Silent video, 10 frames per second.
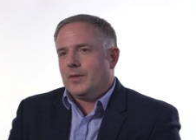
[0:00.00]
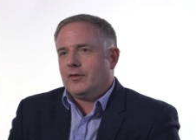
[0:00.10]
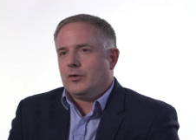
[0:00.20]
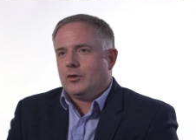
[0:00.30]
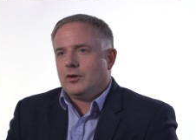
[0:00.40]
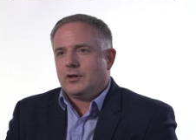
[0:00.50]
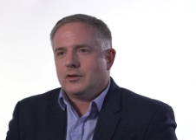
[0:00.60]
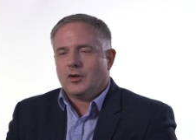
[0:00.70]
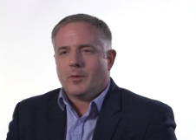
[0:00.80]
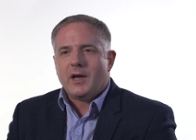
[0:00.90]
If you're
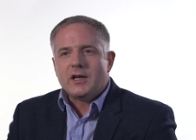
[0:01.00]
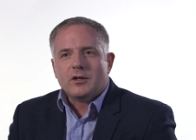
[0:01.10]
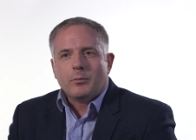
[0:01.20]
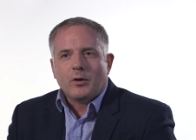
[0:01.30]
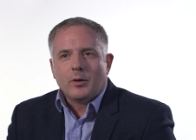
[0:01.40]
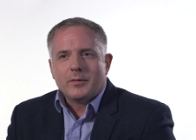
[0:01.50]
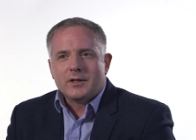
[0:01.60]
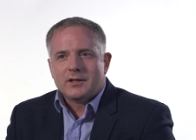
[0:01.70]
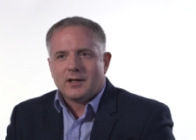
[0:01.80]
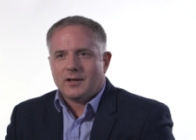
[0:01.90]
doing a major
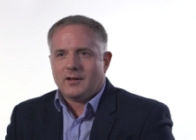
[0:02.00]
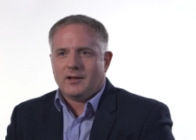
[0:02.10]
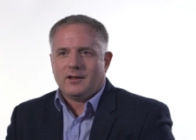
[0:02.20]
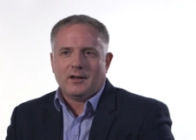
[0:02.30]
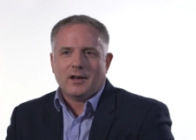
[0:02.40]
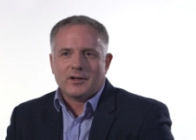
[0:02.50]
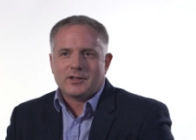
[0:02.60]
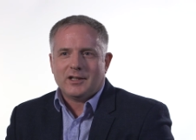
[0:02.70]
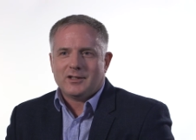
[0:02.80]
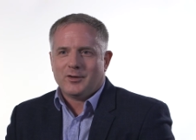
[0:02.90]
deployment in a large
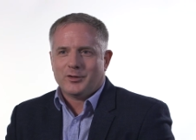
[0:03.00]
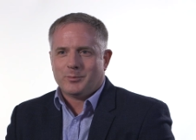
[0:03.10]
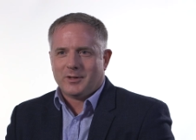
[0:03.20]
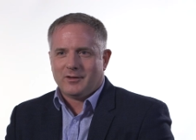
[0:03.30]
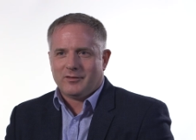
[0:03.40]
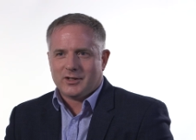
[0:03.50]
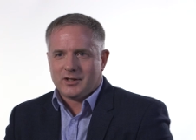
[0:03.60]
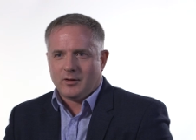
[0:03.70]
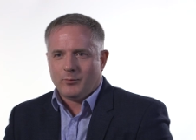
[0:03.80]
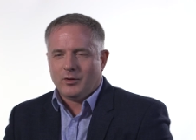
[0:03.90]
teaching hospital, for
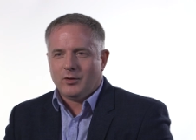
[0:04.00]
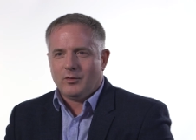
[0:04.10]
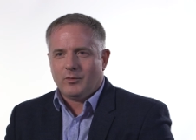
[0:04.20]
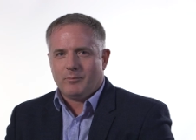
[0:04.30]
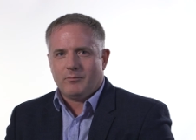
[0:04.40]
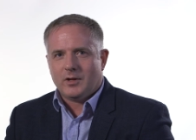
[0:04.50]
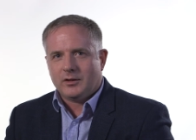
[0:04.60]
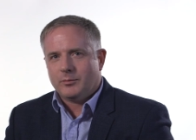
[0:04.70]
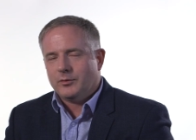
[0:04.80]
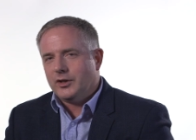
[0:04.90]
example, with
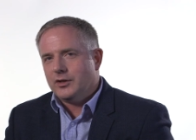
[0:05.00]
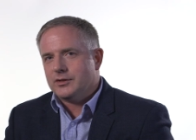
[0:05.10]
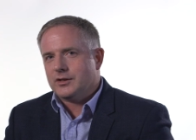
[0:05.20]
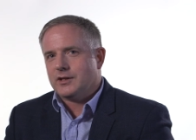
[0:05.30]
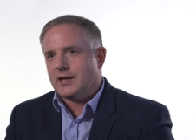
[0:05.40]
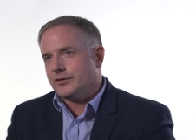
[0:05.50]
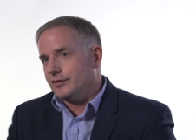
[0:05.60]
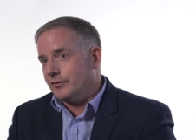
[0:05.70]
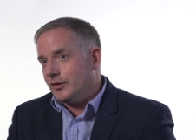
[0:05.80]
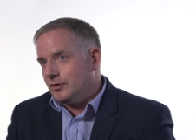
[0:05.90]
multiple users,
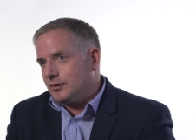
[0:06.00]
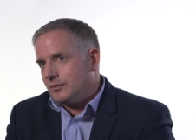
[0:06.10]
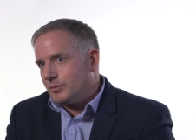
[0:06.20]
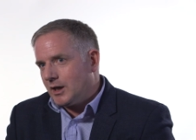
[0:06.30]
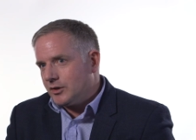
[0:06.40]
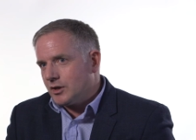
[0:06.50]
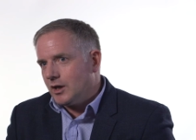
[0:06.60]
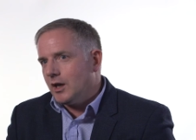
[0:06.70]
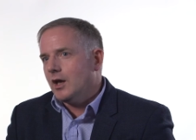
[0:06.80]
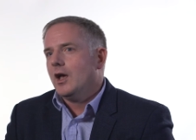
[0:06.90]
thousands of users
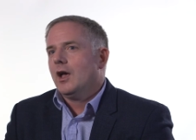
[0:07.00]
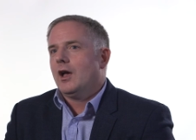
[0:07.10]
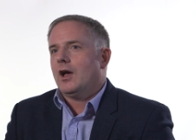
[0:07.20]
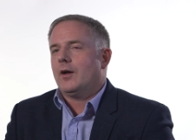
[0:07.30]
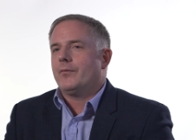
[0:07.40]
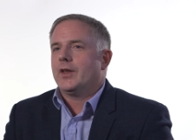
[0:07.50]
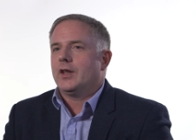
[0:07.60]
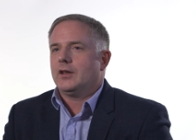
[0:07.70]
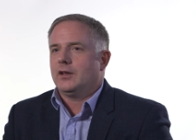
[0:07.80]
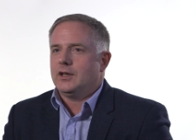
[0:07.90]
potentially,
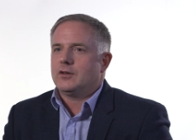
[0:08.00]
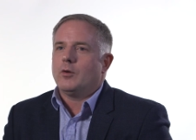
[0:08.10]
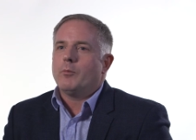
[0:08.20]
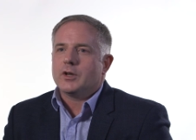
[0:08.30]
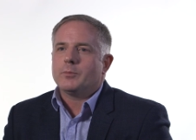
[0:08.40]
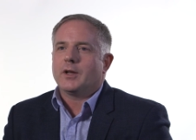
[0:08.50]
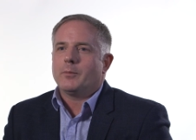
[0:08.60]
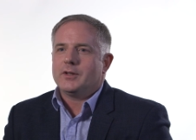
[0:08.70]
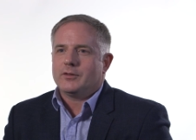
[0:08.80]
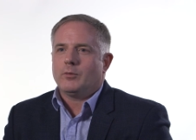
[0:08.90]
you need to do a much bigger
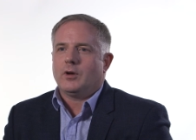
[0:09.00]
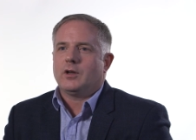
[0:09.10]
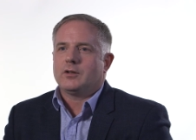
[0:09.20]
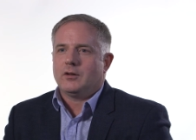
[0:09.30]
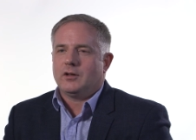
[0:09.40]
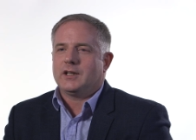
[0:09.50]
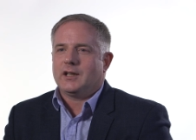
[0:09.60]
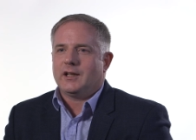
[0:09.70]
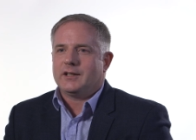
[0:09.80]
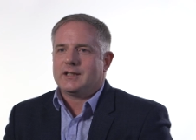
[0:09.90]
piece of work to
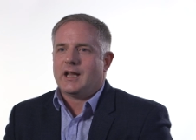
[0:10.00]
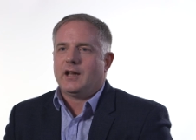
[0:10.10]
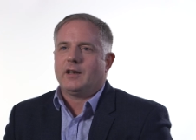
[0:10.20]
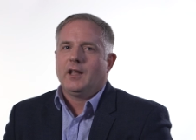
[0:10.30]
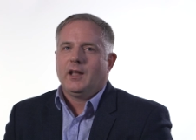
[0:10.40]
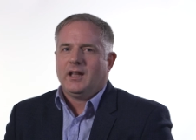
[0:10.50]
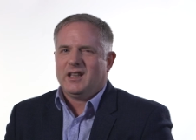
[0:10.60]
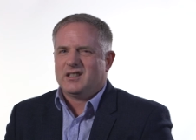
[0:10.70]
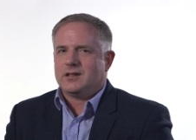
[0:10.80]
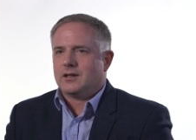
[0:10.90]
understand,
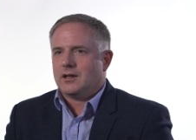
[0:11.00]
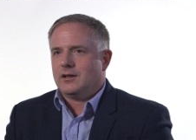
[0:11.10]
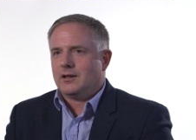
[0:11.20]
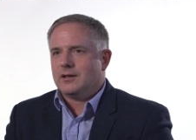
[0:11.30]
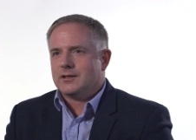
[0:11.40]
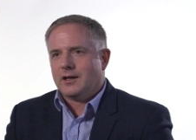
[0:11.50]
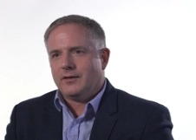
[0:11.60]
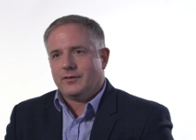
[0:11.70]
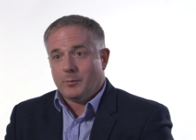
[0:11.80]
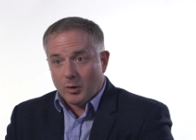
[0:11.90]
is this a clinically
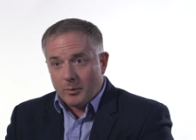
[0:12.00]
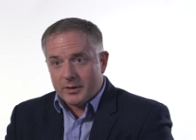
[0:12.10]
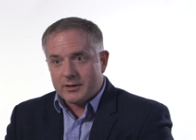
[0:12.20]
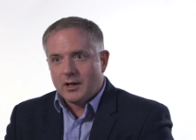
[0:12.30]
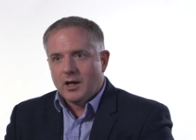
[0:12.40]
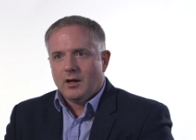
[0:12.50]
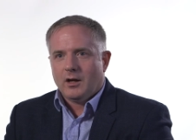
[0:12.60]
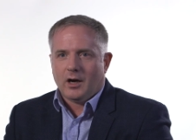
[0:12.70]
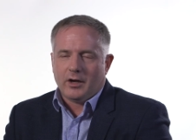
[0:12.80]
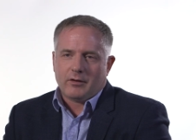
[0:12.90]
safe deployment?
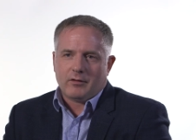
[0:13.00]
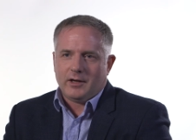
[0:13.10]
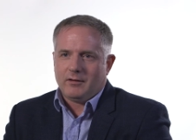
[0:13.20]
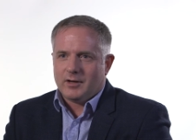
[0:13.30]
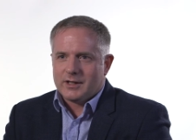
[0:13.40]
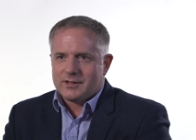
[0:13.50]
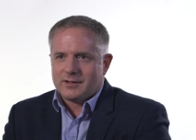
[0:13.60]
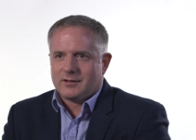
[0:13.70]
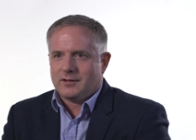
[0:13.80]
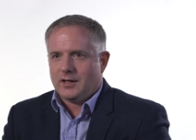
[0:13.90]
Are there any
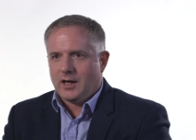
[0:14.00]
risks?